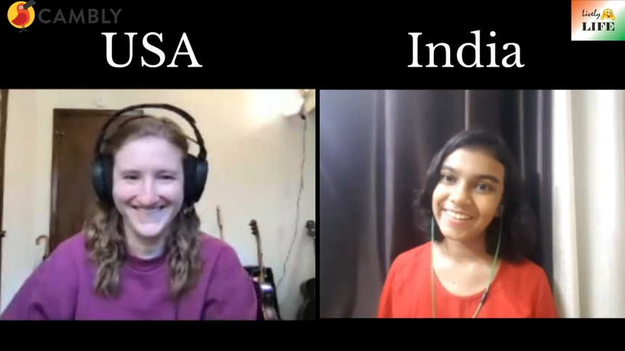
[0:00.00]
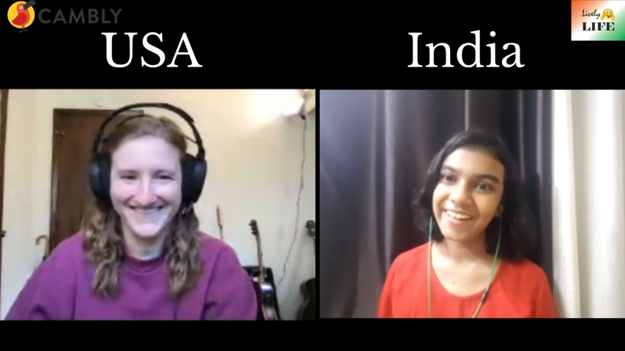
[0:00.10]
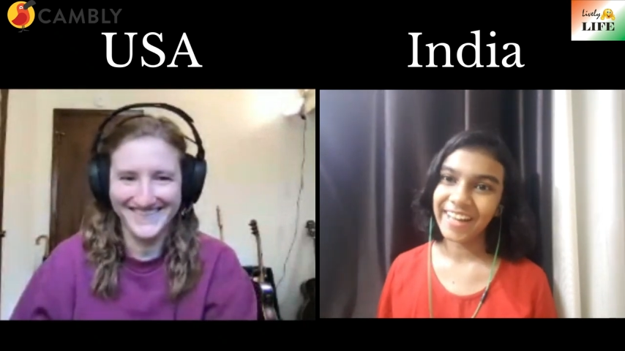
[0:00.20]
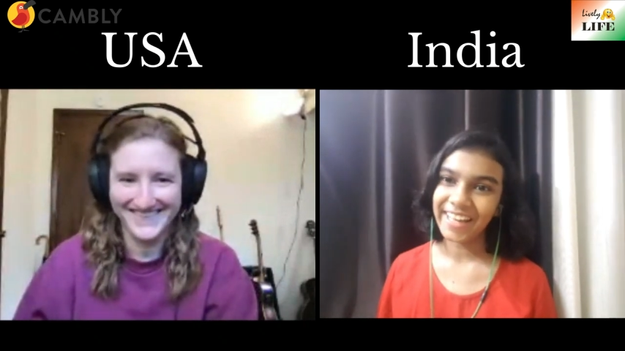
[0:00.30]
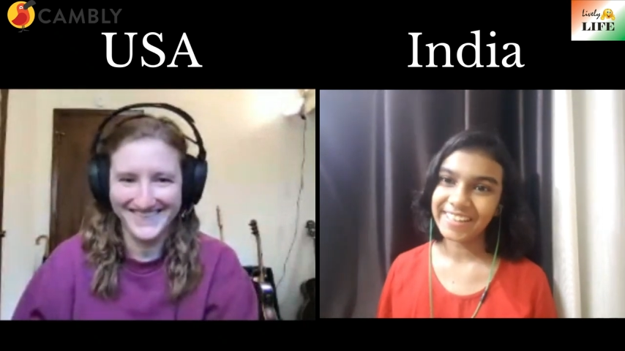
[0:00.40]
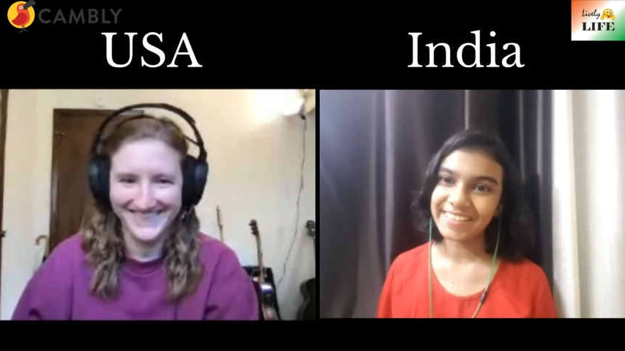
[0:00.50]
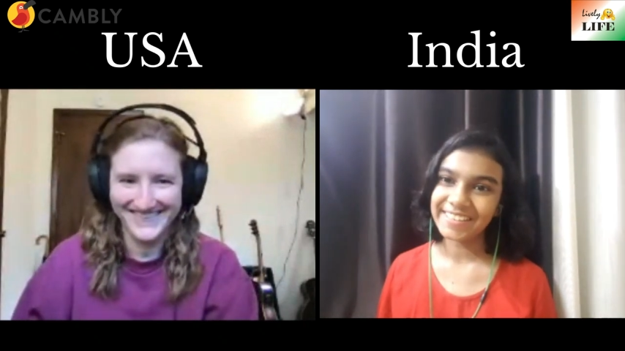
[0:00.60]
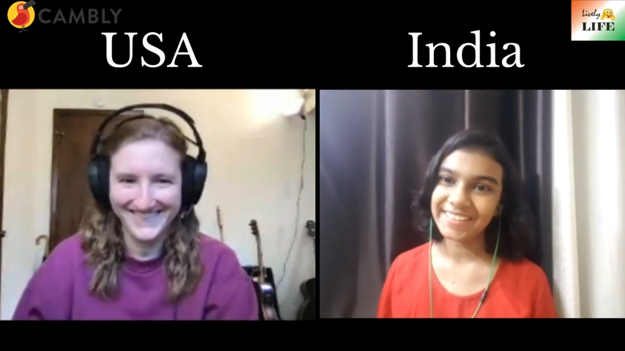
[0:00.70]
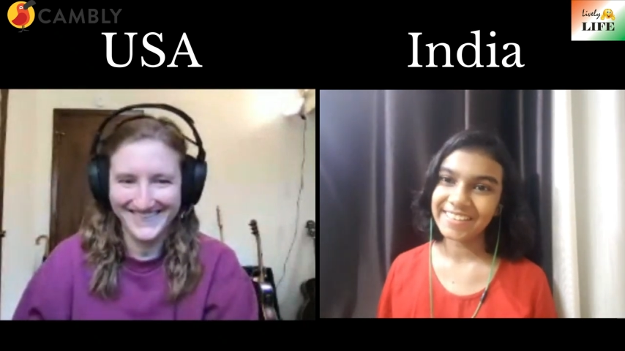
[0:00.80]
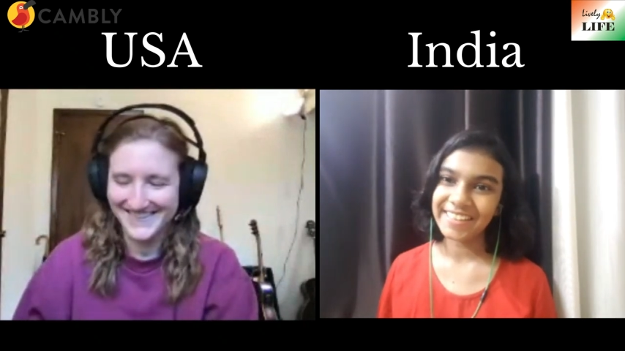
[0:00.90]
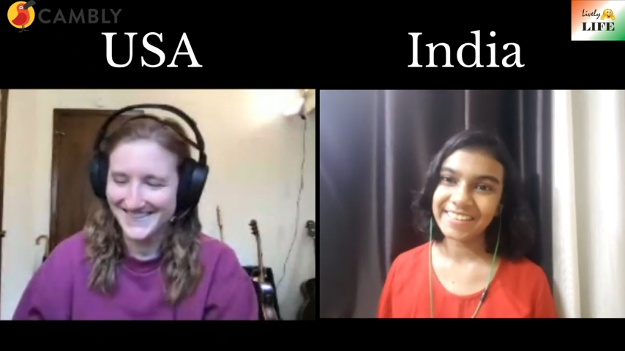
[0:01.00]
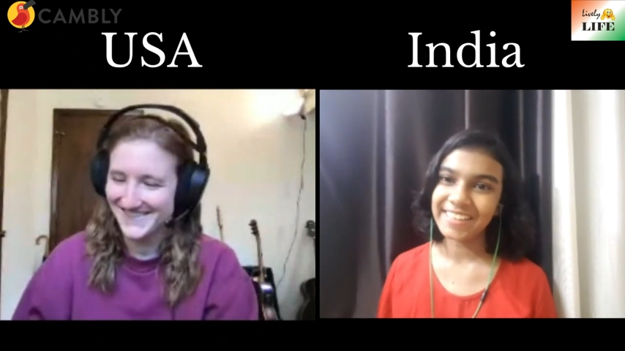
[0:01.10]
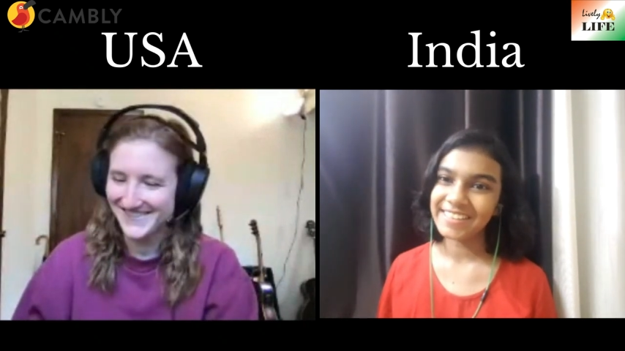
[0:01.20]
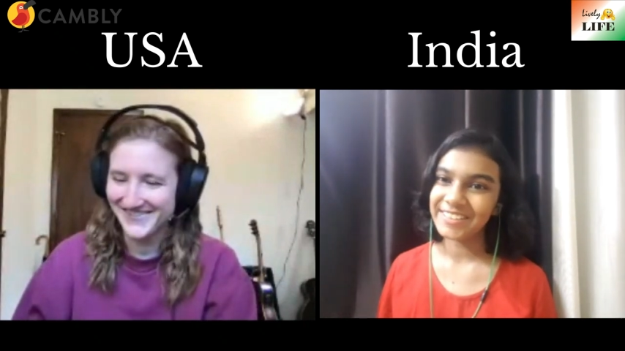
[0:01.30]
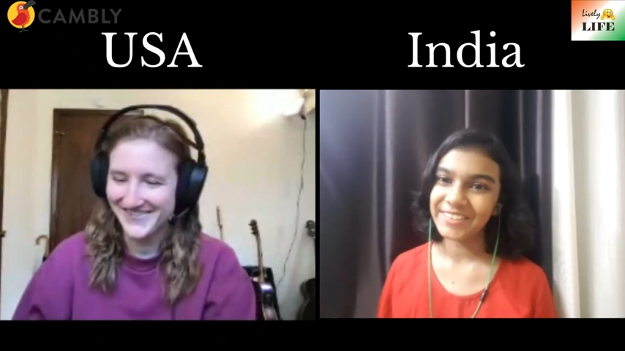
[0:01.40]
Speaker 1: Right,
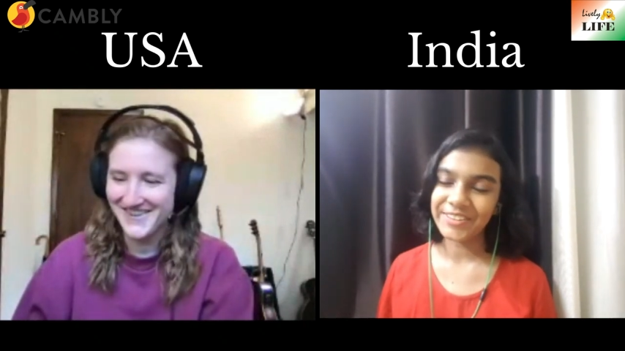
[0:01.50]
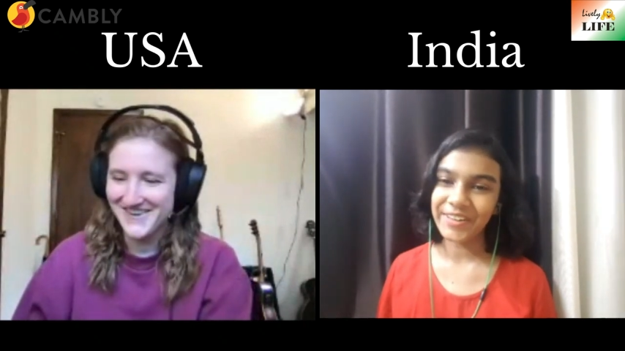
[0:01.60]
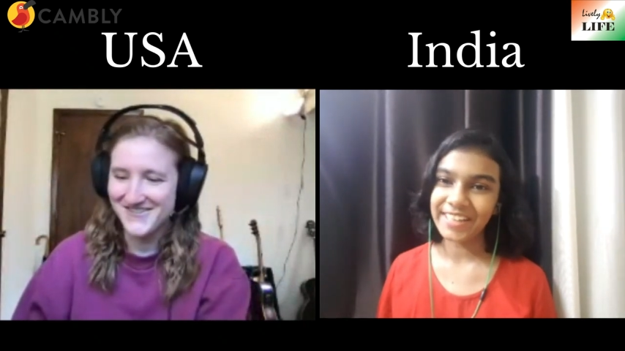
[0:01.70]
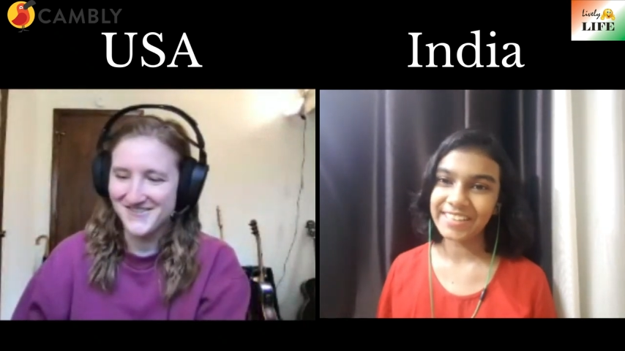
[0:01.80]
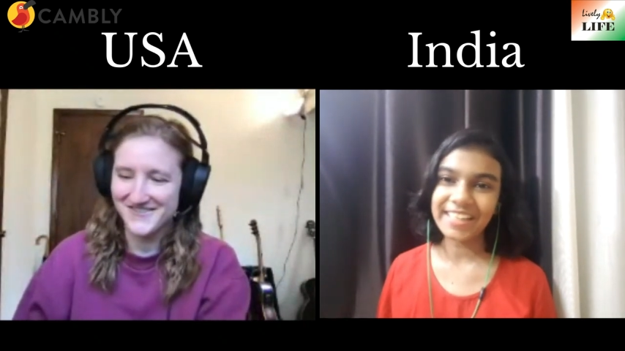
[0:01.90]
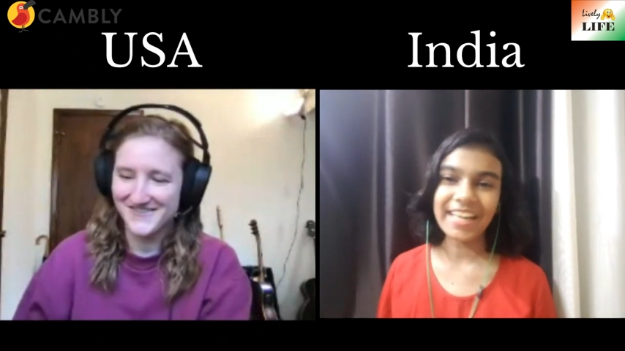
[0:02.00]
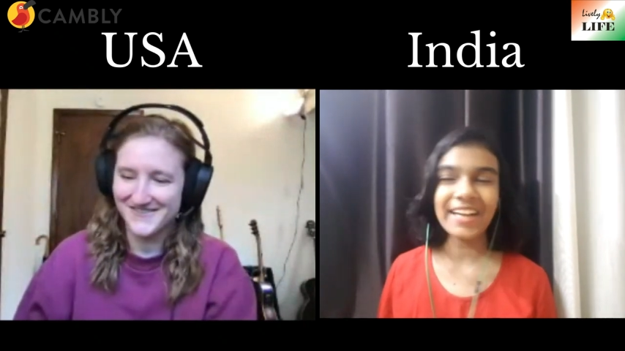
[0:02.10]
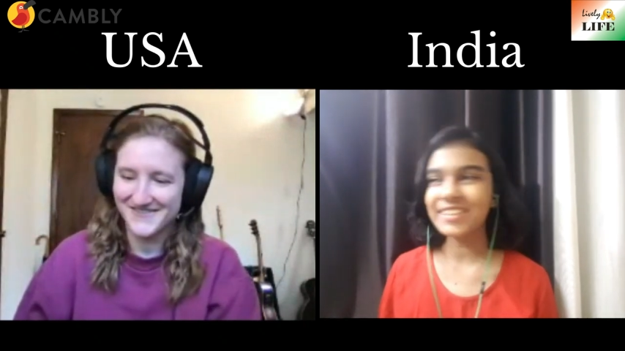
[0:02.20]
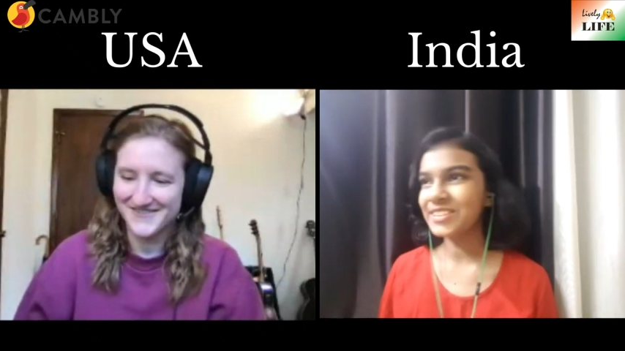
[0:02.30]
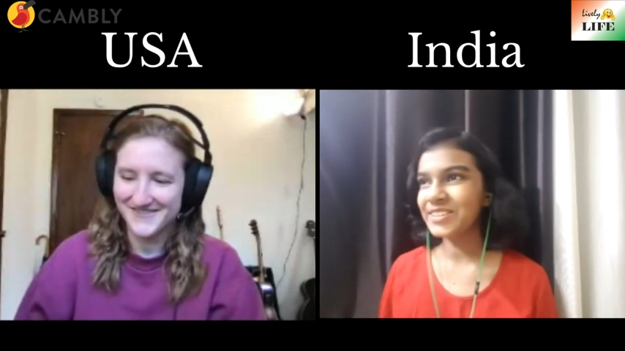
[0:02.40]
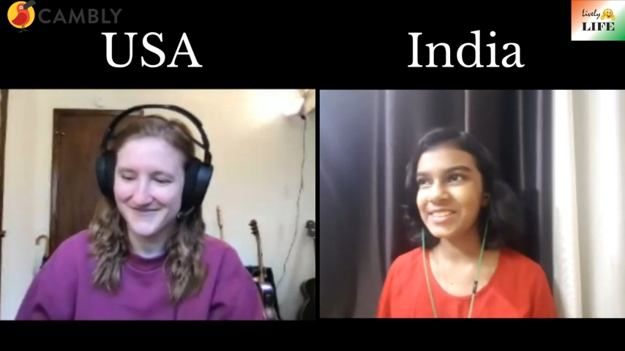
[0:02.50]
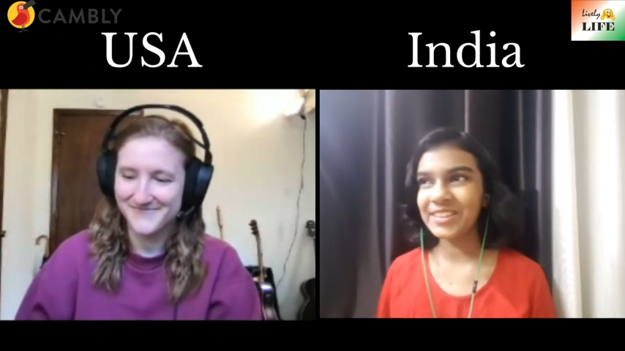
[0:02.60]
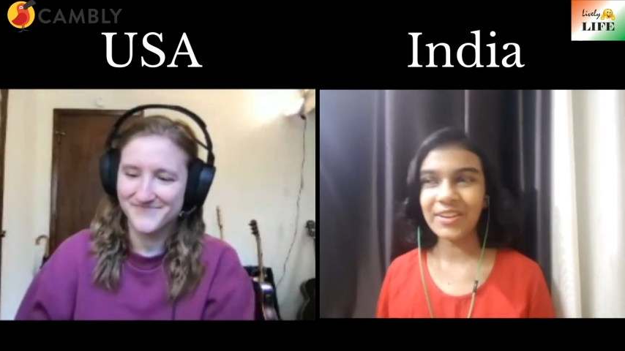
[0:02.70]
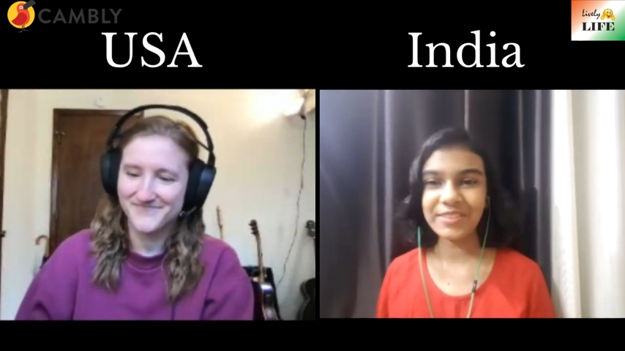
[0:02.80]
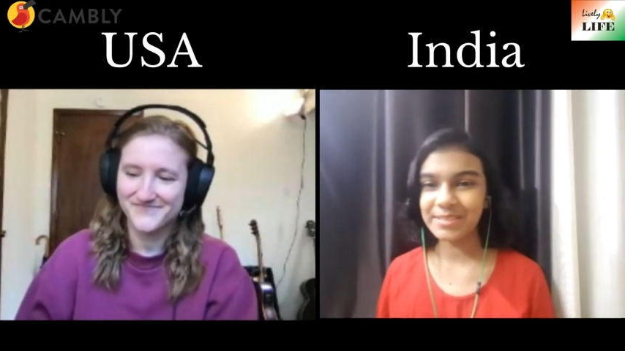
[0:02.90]
that's so great. Also, it's
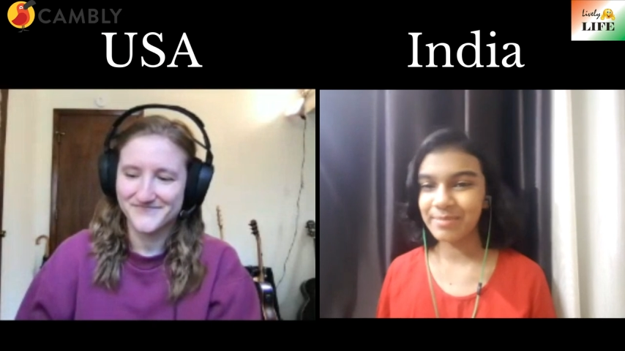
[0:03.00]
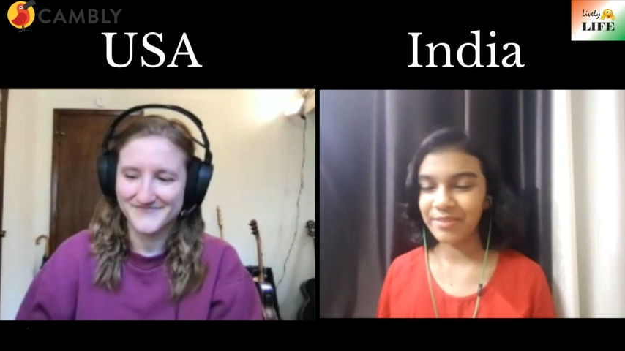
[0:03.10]
always my